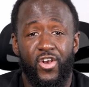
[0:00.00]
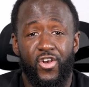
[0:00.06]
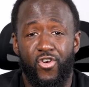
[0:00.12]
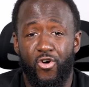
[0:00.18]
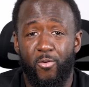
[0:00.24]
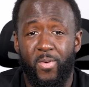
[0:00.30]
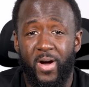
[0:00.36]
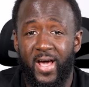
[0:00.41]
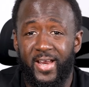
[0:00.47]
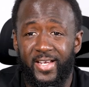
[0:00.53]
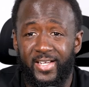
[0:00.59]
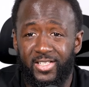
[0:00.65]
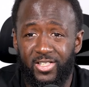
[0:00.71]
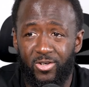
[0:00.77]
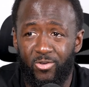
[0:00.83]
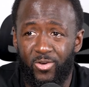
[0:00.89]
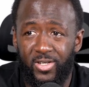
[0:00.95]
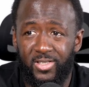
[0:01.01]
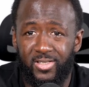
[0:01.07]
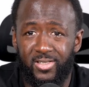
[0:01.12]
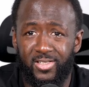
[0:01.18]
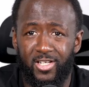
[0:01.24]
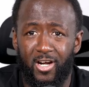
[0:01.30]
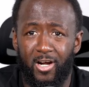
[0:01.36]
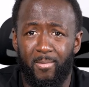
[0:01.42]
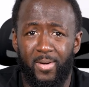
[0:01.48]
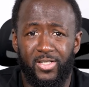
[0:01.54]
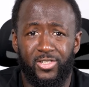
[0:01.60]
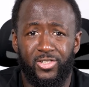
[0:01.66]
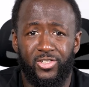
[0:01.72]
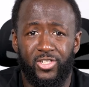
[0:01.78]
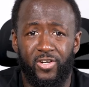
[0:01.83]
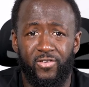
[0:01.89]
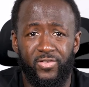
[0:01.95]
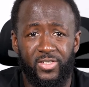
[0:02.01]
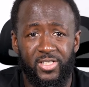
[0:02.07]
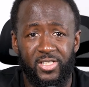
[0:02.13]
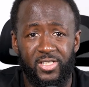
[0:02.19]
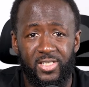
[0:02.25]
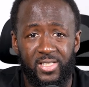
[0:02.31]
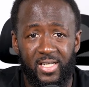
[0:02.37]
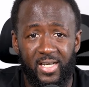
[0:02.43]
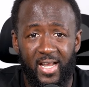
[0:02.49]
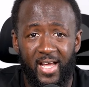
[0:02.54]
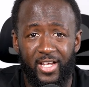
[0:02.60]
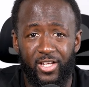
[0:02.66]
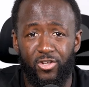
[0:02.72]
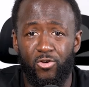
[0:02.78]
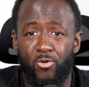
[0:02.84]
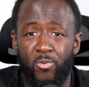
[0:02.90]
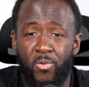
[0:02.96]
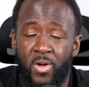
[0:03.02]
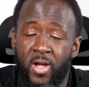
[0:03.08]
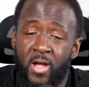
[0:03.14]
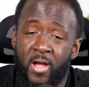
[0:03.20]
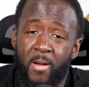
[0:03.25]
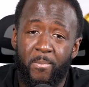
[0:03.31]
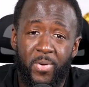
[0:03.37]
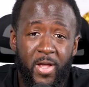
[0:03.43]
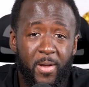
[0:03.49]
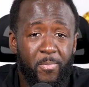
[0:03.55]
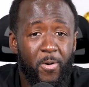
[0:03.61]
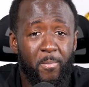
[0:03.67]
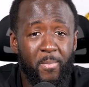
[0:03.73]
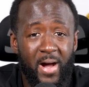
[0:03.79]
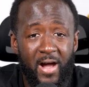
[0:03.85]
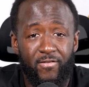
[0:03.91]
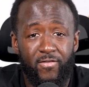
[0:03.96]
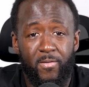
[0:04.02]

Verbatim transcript: nobody is going to talk about your services like you people buy